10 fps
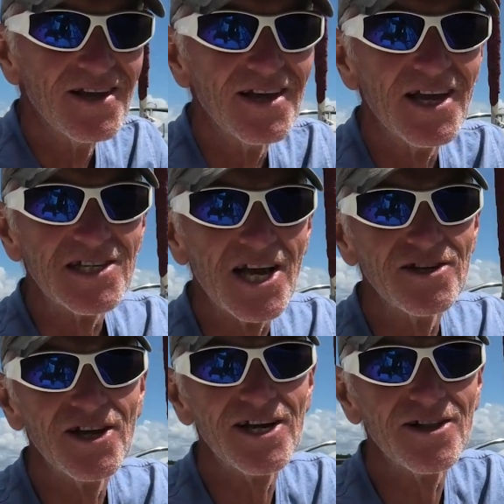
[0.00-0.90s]
Yeah, so
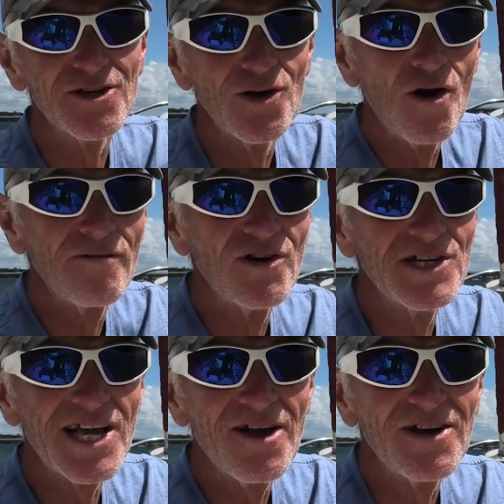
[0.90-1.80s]
Dita the diver,
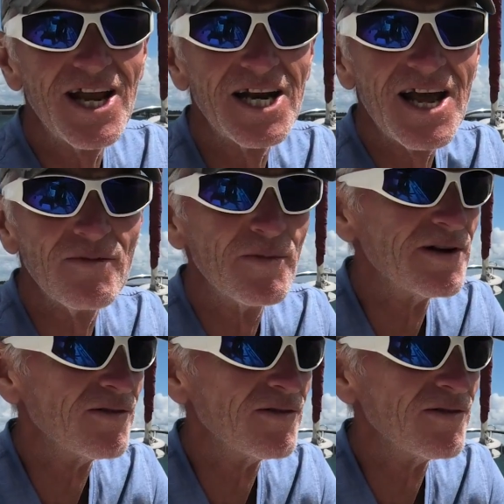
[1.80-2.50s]
he's going down to have a bit